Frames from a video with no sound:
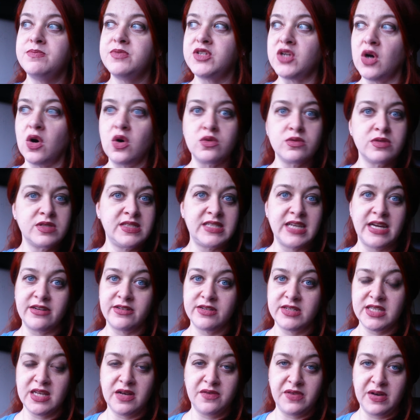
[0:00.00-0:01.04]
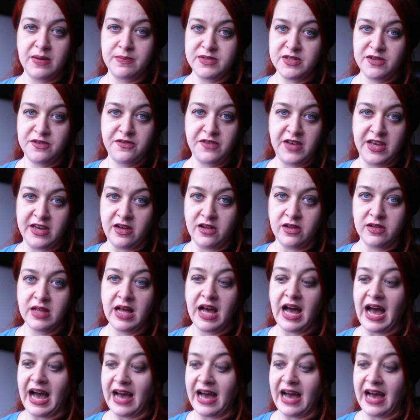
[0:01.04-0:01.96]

Don't set yourself up to fail.